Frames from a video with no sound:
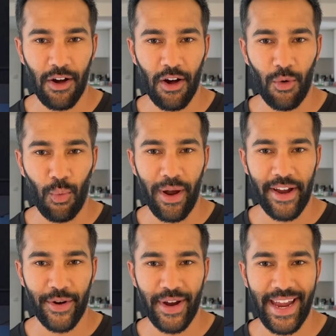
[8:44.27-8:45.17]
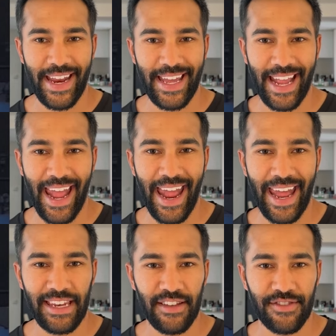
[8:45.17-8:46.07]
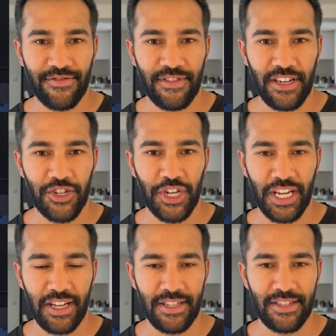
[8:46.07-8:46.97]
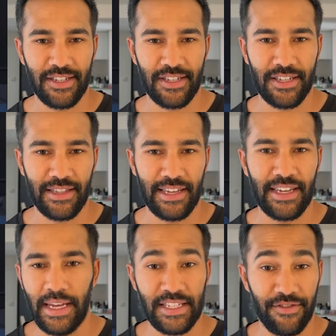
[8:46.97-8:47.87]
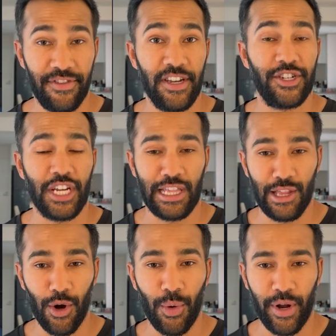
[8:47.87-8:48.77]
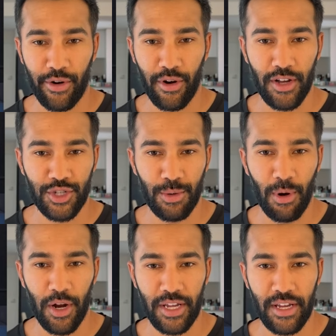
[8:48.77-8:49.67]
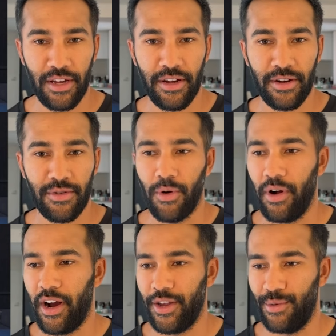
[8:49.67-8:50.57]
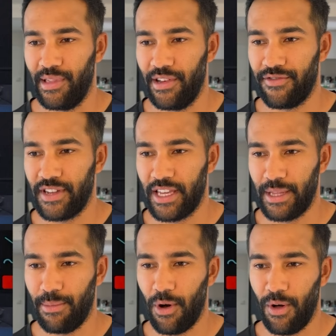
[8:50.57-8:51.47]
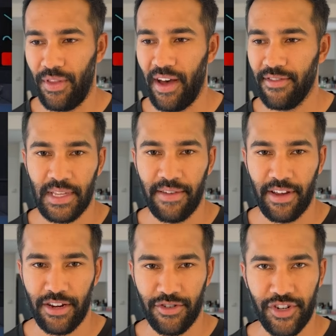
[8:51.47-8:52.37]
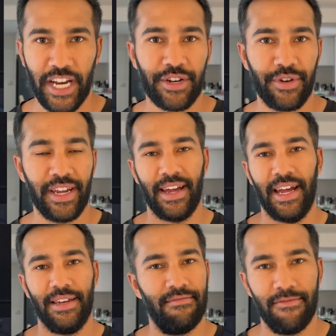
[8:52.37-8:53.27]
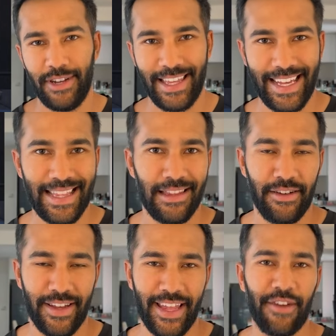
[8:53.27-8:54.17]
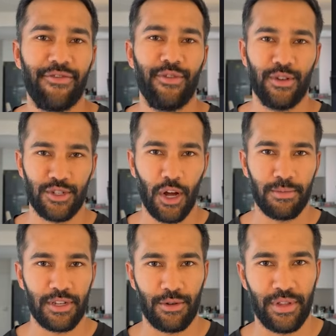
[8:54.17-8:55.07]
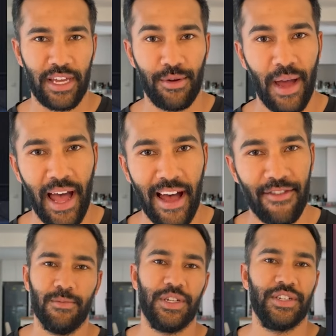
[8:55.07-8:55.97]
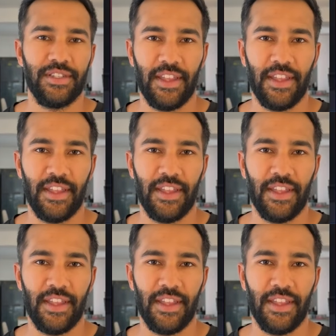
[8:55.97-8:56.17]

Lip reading: on where your hitting hand is finishing consistently. Is it finishing low and across your body here, or are you lifting the ball enough, giving it trajectory and really clearing that first obstacle that you have, which is the